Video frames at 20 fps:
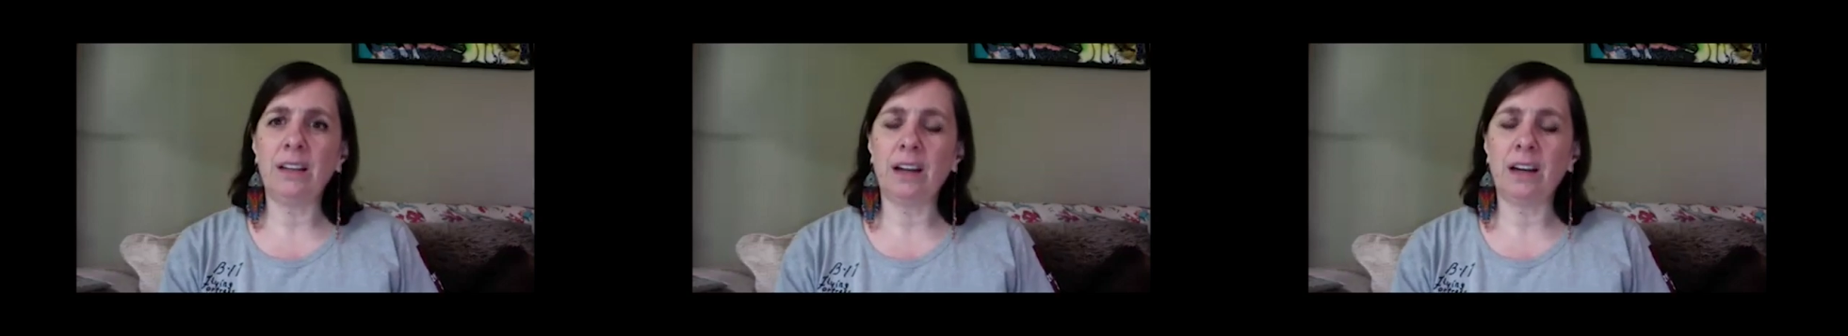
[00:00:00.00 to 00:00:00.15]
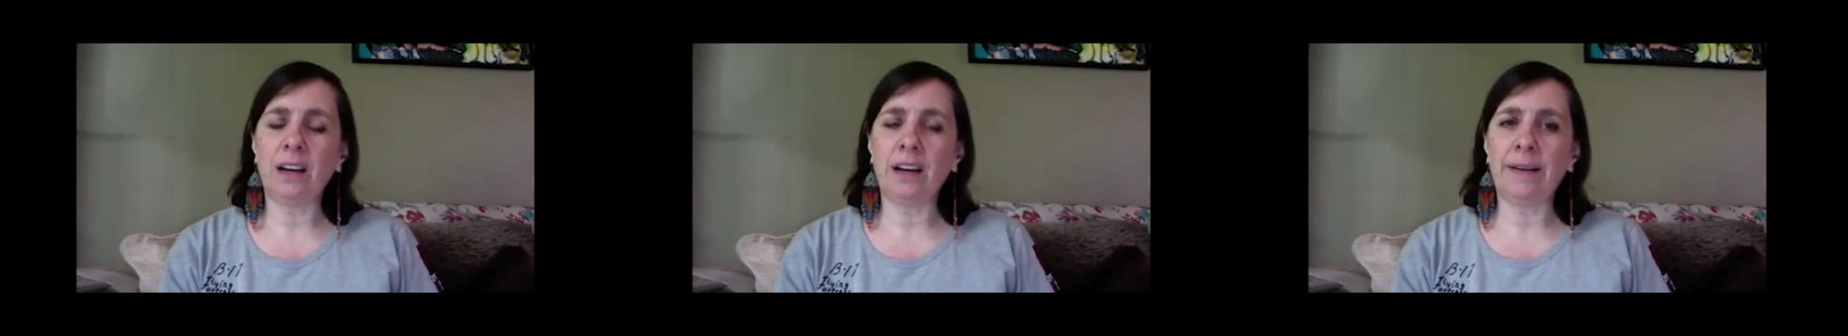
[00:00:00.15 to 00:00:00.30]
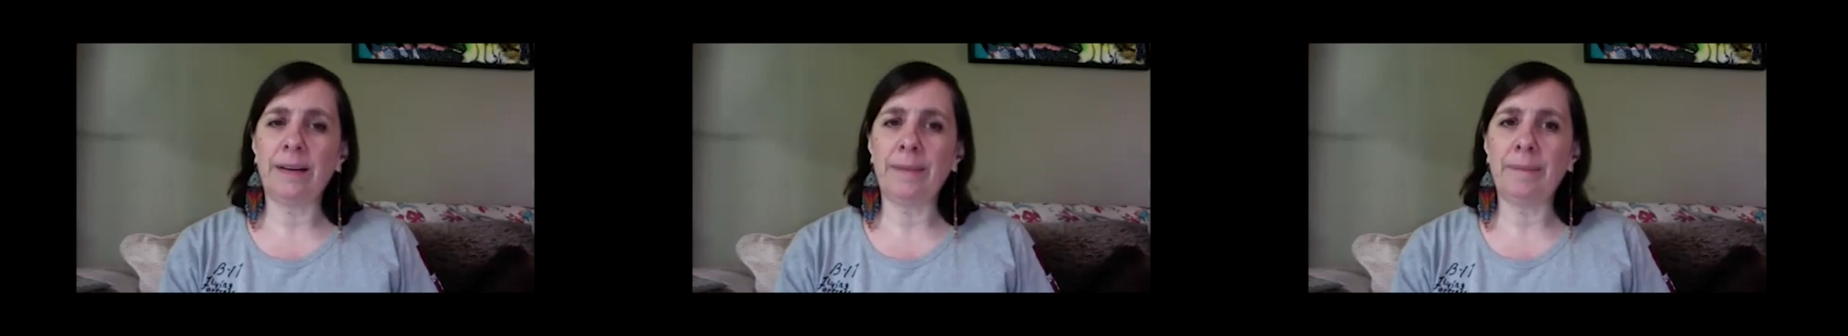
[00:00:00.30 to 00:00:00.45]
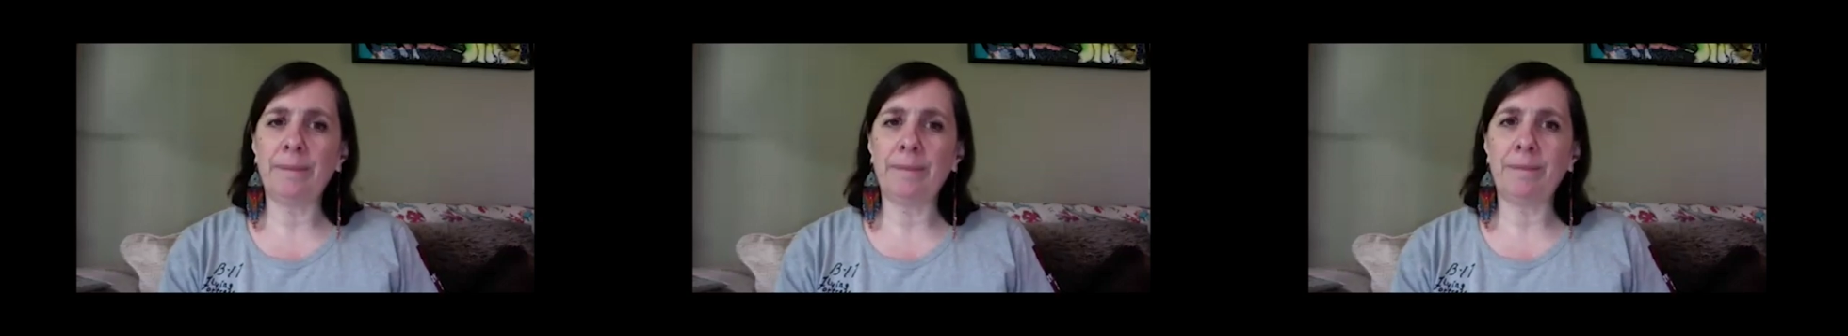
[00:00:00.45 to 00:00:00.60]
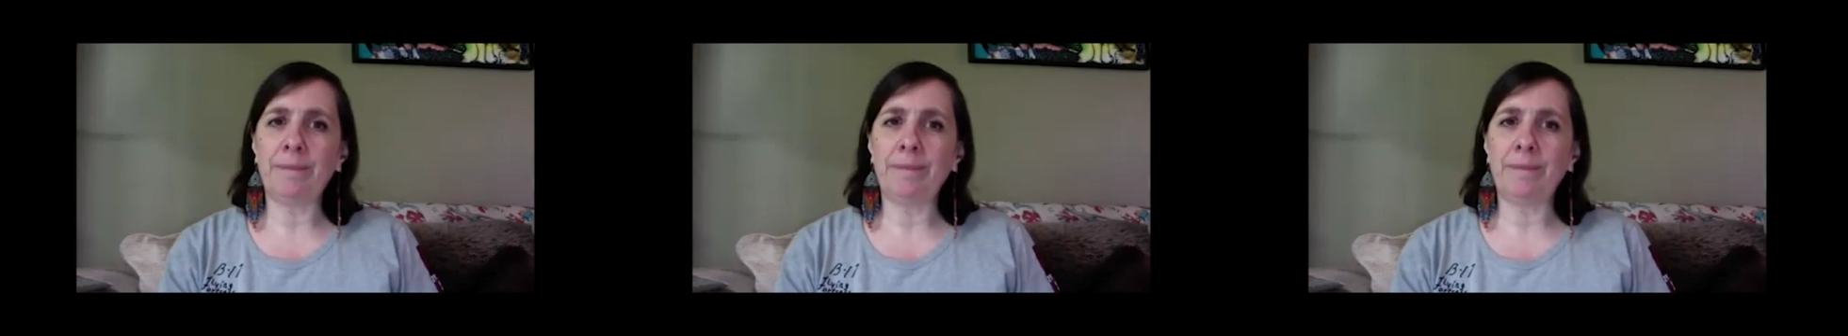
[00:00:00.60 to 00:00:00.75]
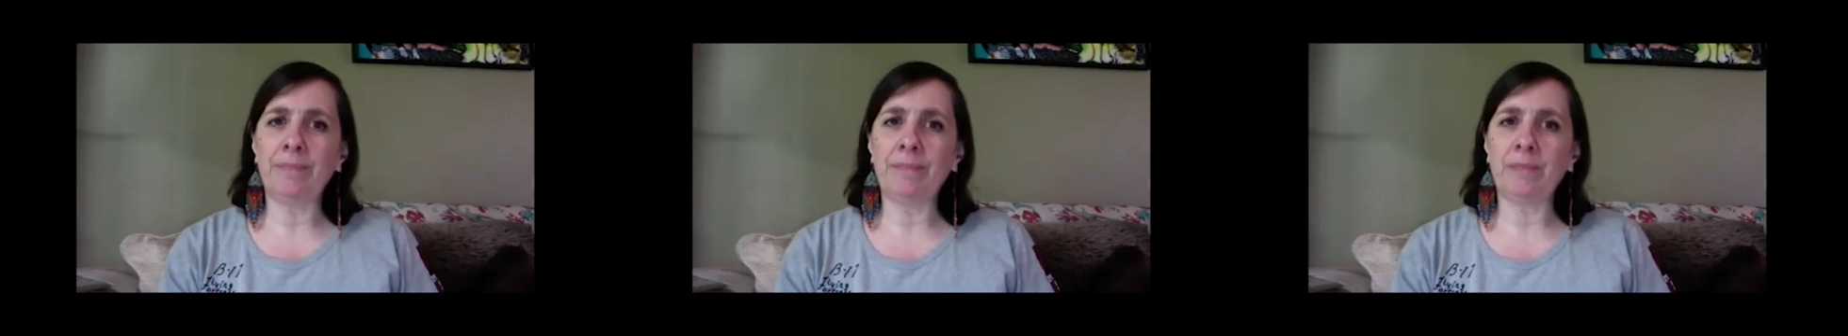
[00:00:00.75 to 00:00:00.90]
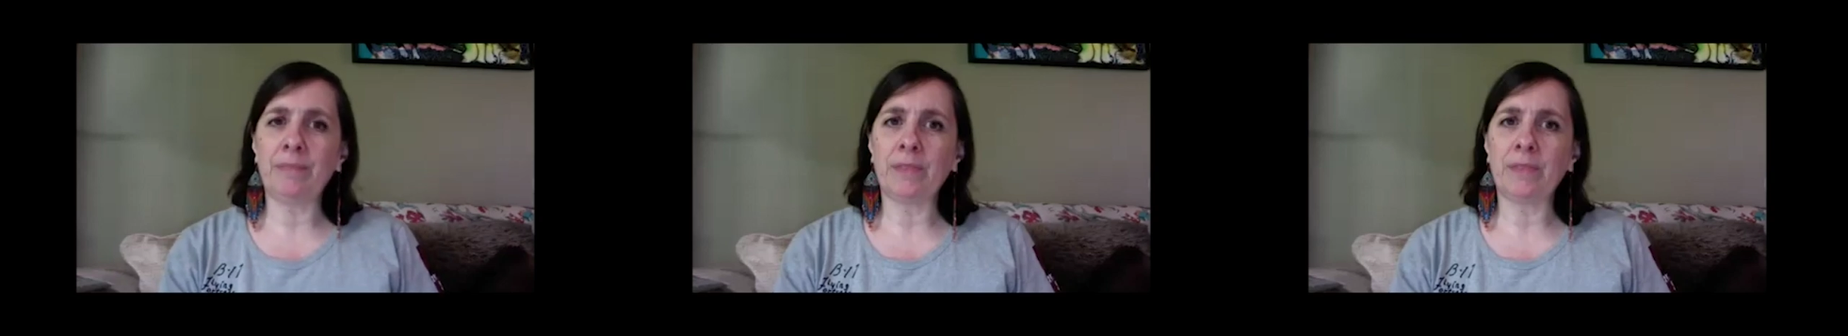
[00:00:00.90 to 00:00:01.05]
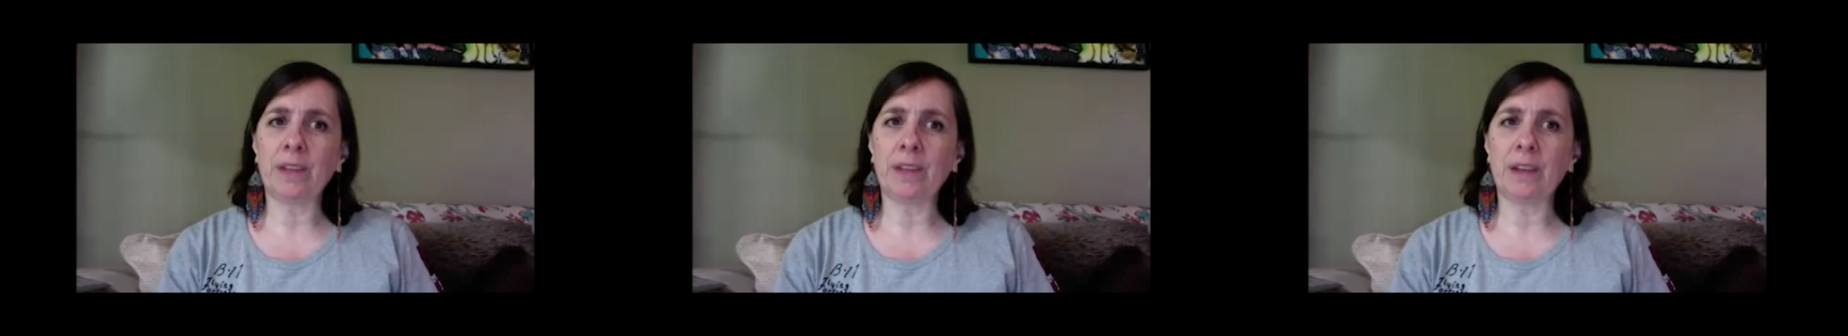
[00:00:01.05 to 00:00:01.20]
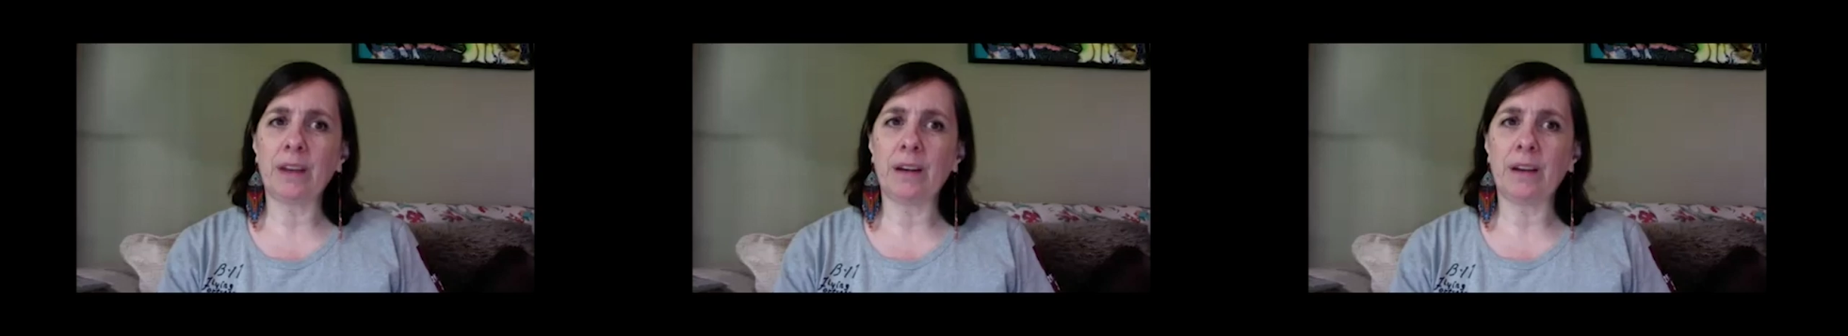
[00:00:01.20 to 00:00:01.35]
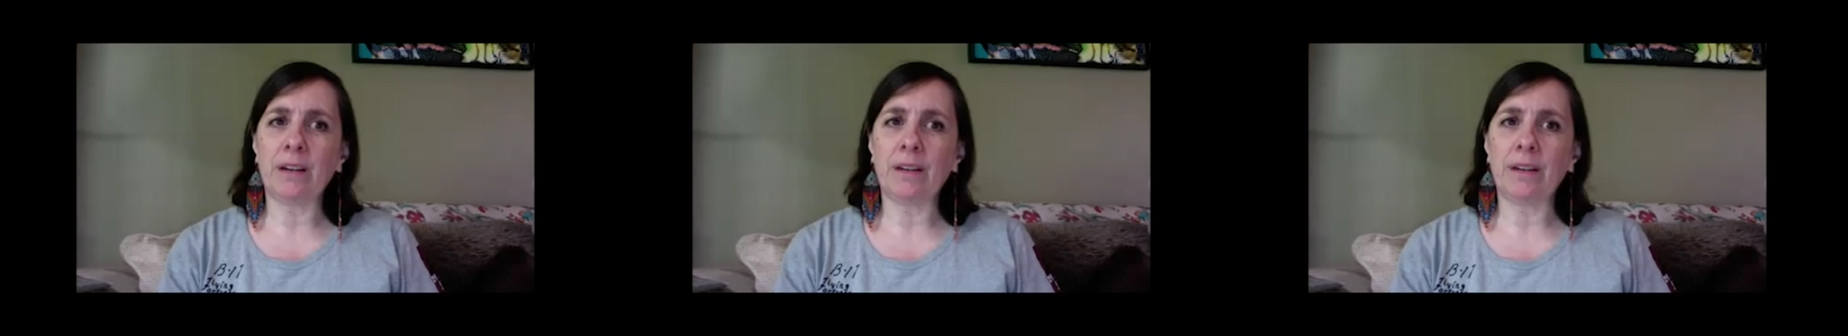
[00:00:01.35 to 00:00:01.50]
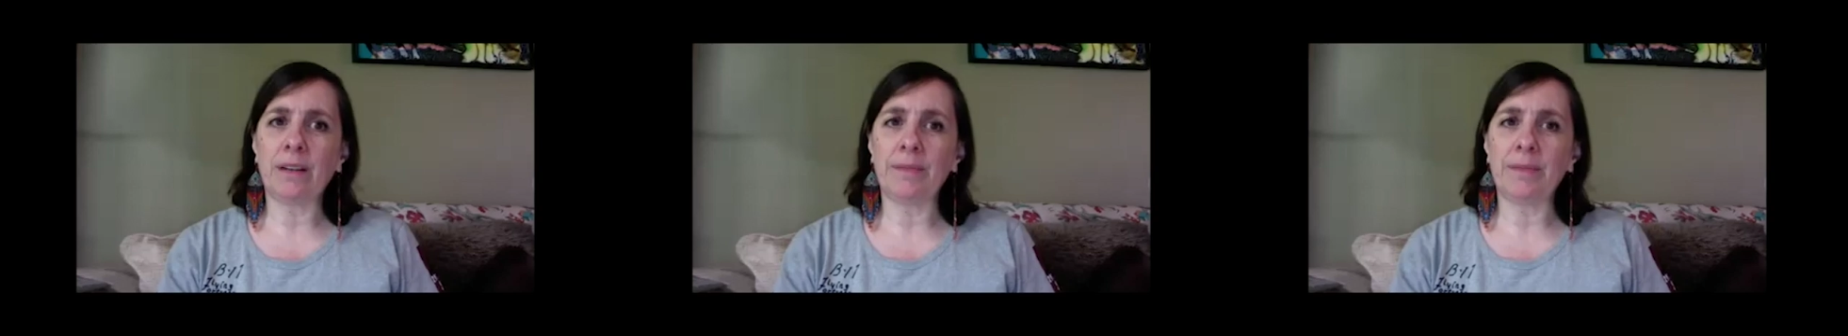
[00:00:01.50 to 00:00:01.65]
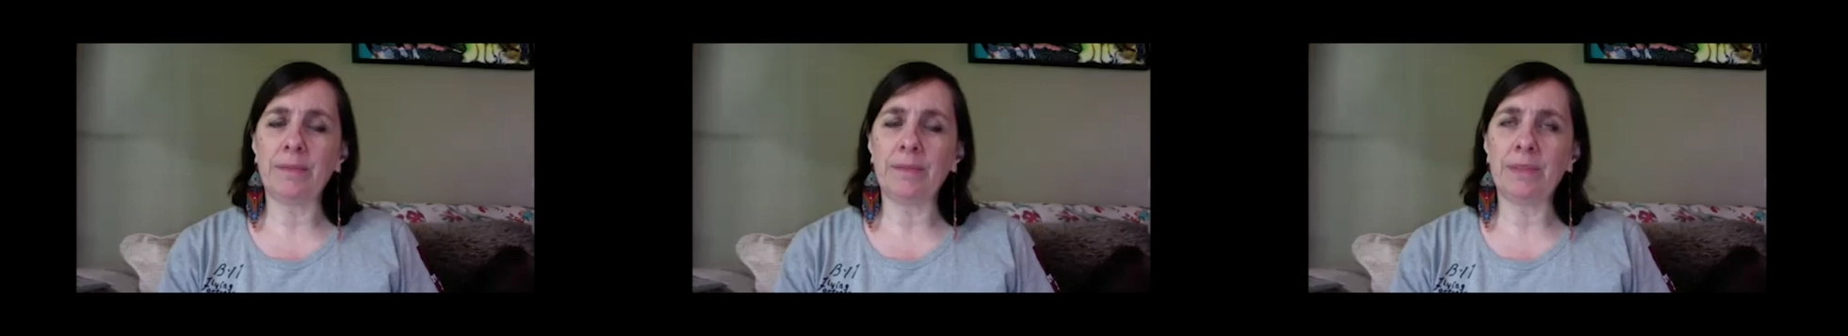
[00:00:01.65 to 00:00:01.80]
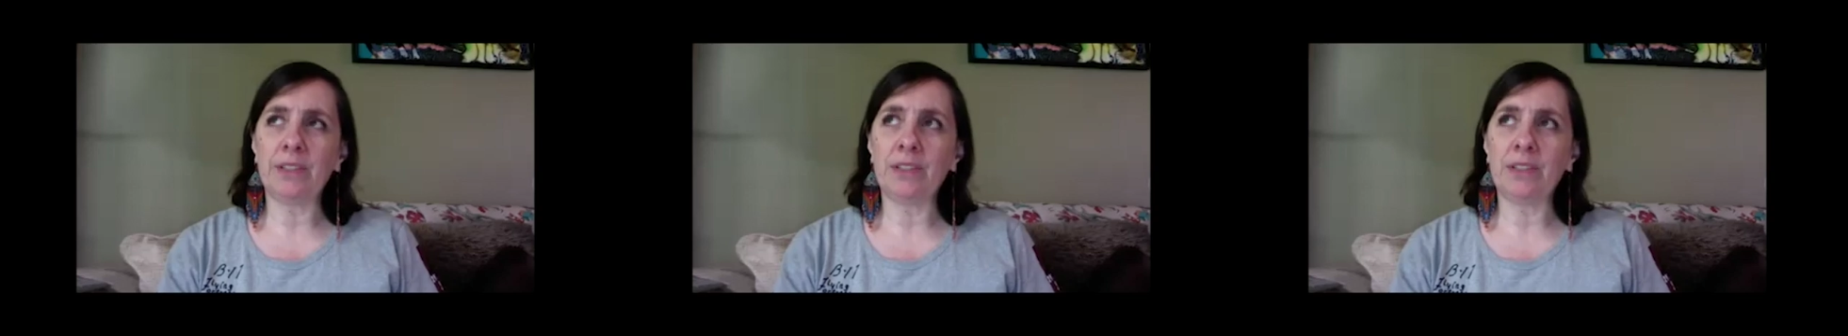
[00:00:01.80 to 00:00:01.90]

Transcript: Um, I'm